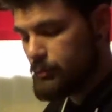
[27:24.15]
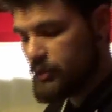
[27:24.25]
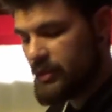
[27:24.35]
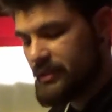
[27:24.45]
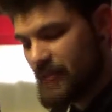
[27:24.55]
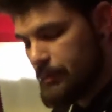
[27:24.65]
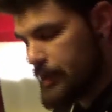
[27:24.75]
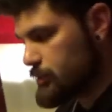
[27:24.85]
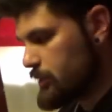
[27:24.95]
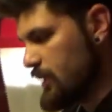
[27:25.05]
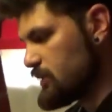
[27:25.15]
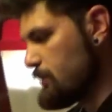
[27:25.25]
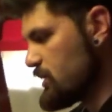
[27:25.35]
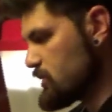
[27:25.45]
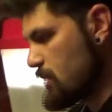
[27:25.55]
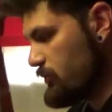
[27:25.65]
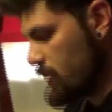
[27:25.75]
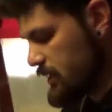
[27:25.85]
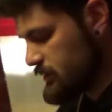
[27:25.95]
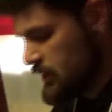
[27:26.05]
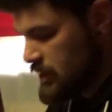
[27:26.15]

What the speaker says: We're going to get a tape measure. We're going to actually measure him out right.